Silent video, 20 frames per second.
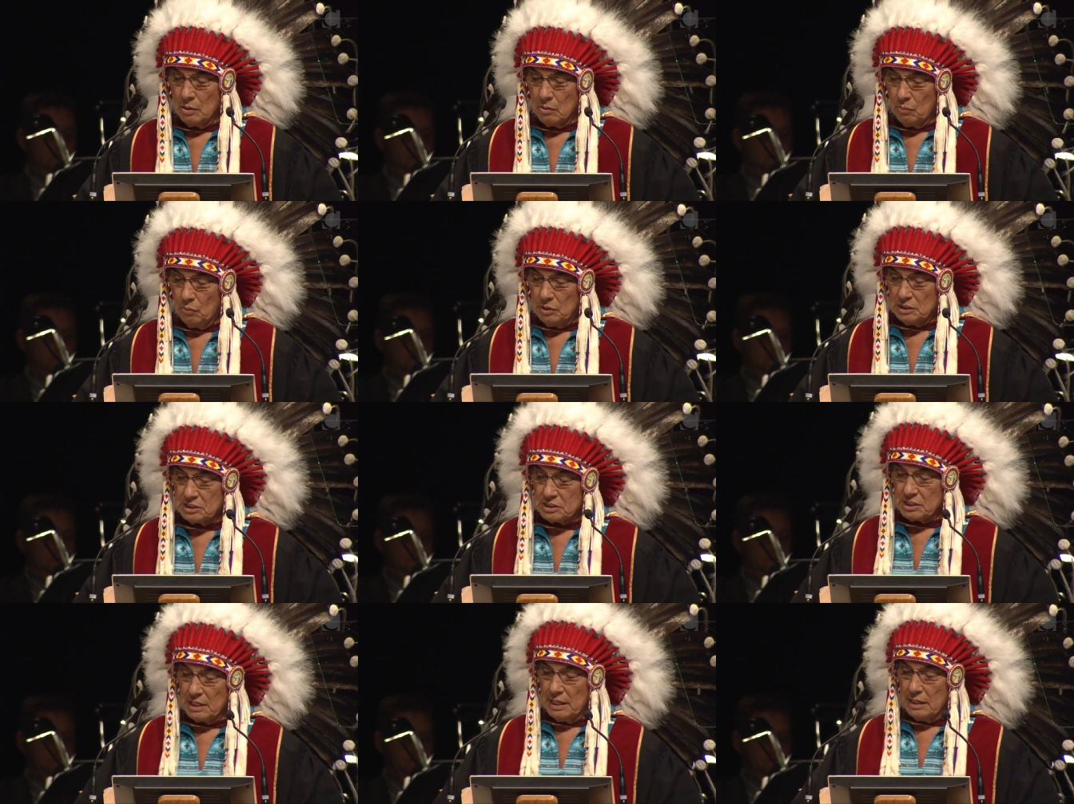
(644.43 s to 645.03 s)
we
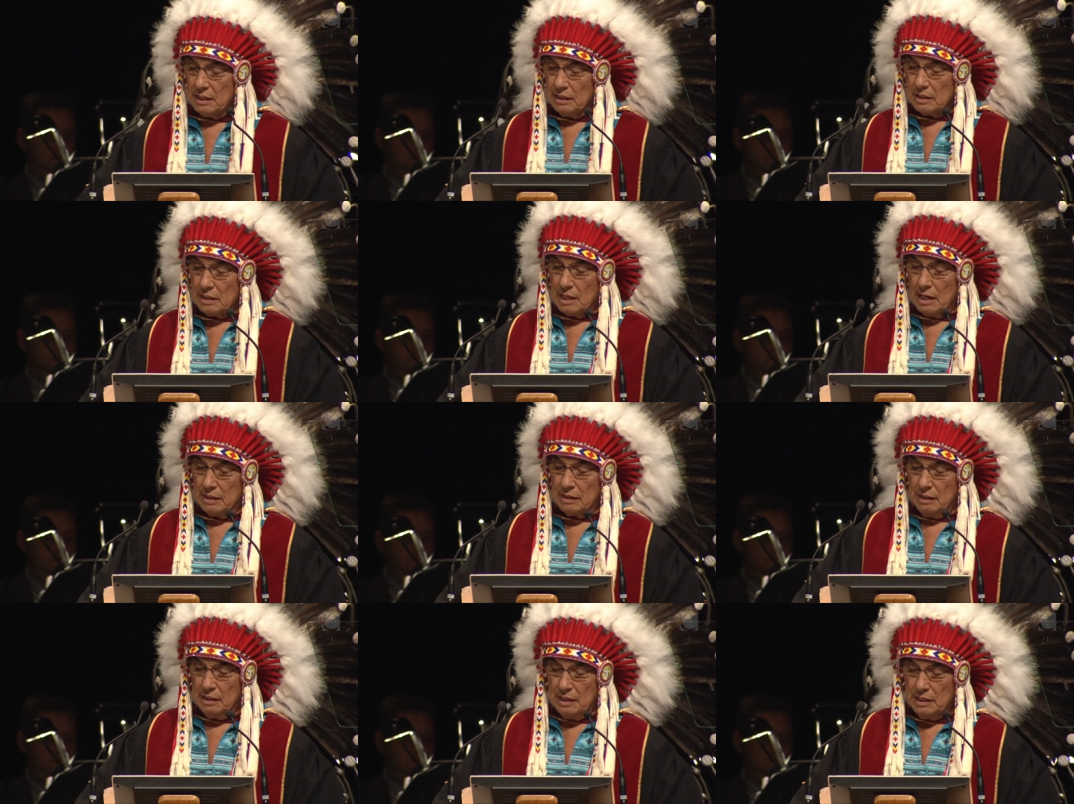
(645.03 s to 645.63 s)
stated
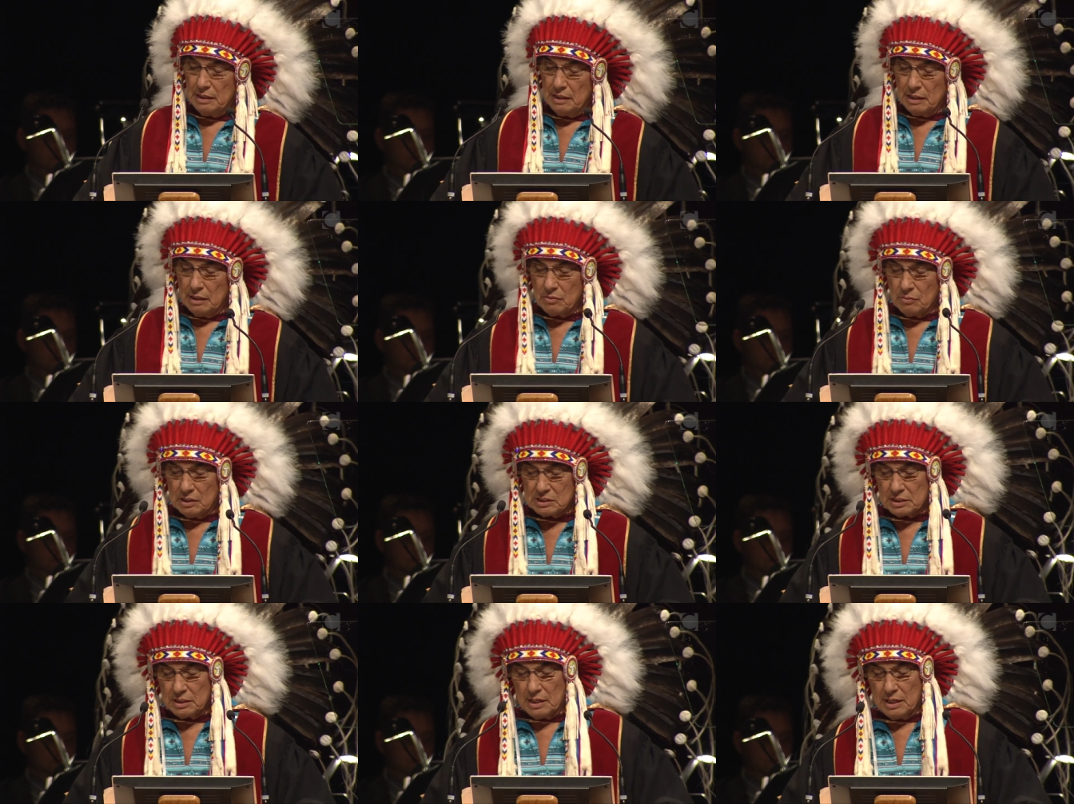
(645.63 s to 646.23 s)
that the Indian
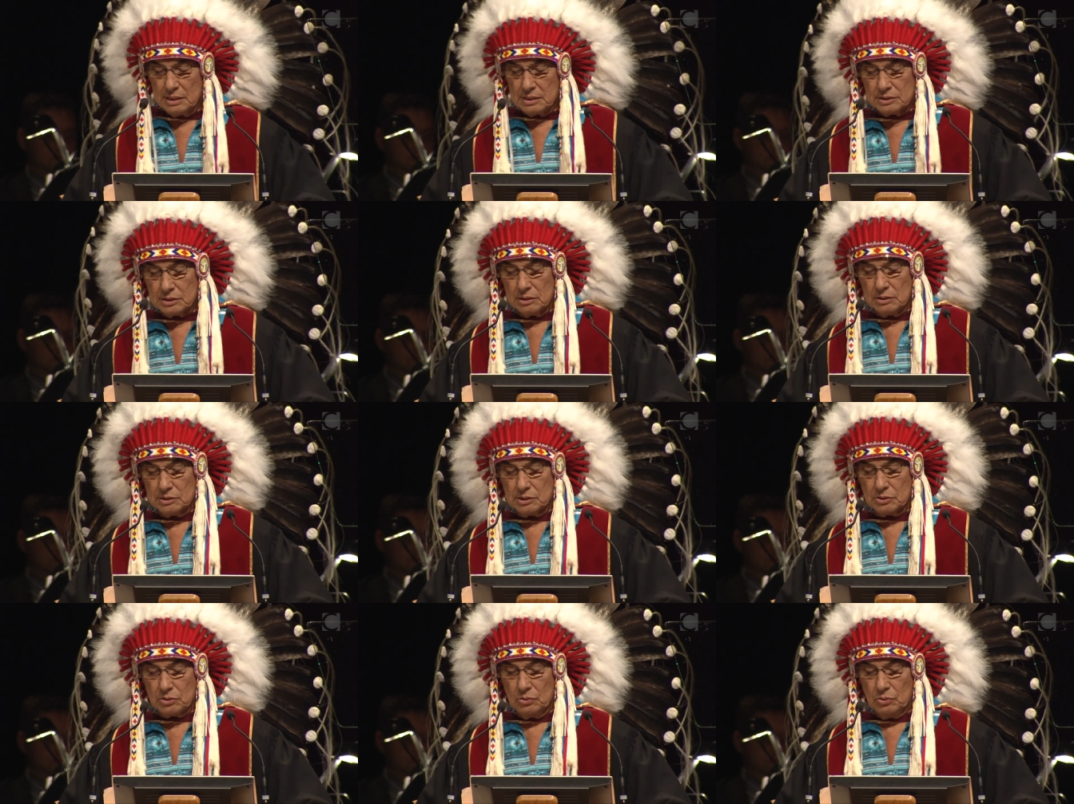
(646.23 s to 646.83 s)

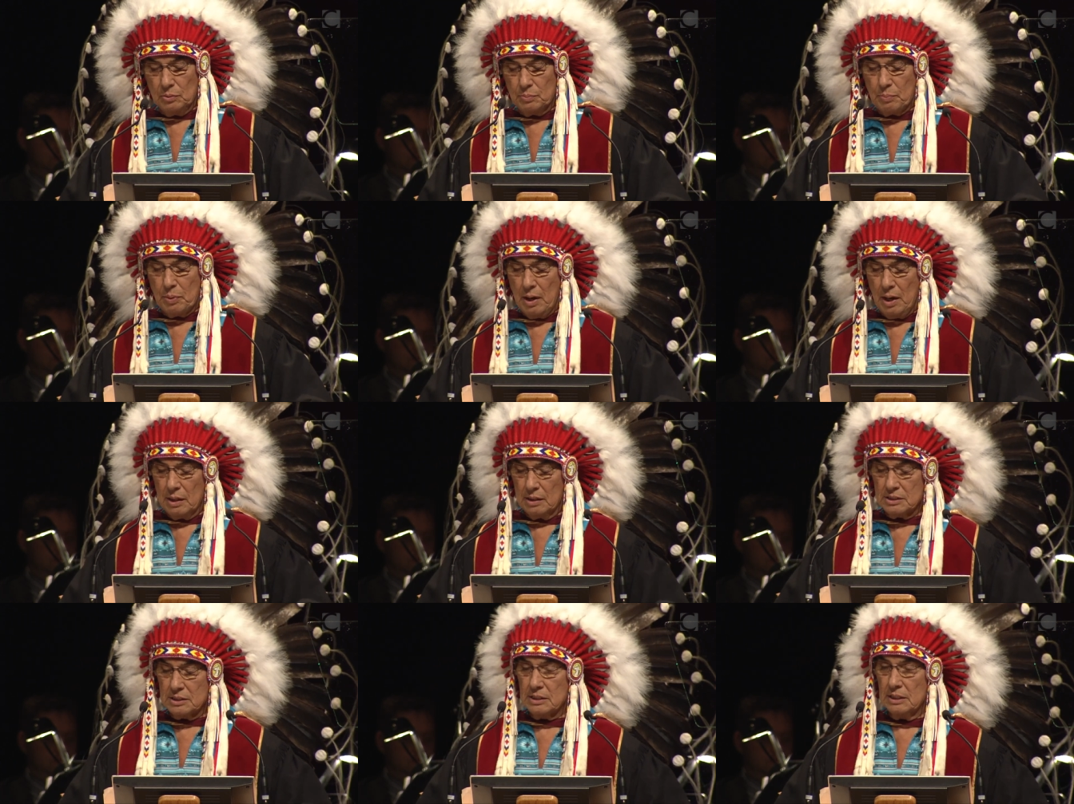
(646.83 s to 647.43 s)
residential school
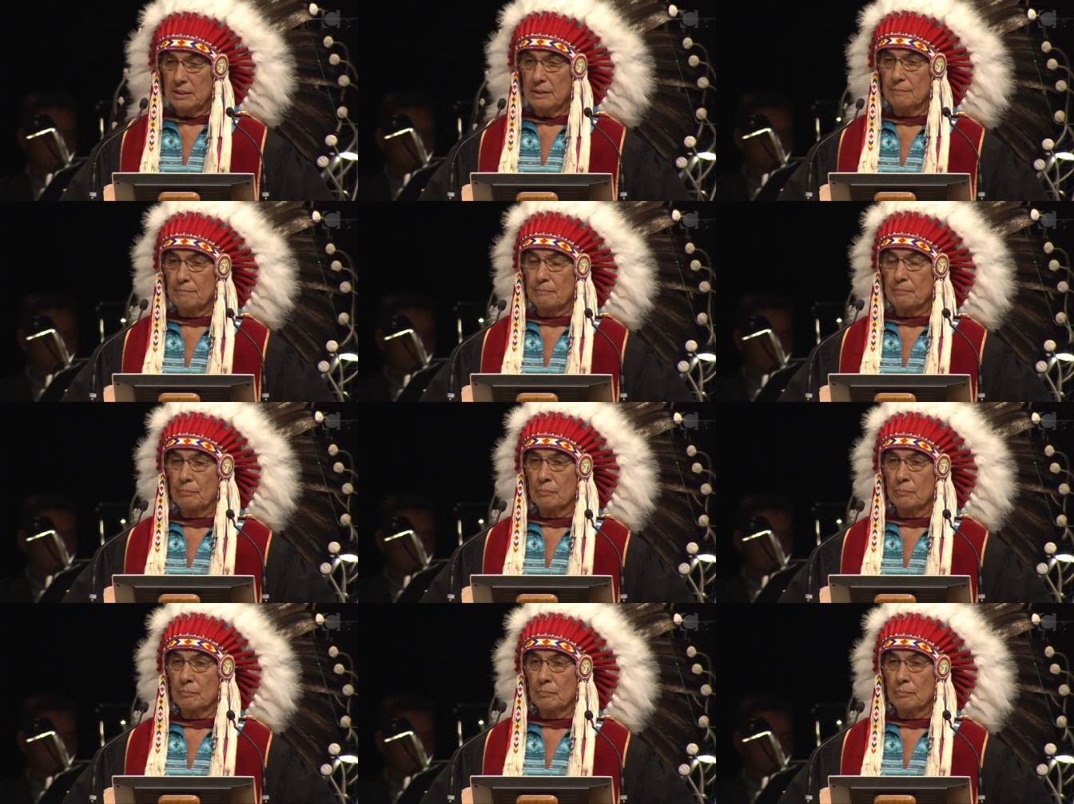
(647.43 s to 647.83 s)
policy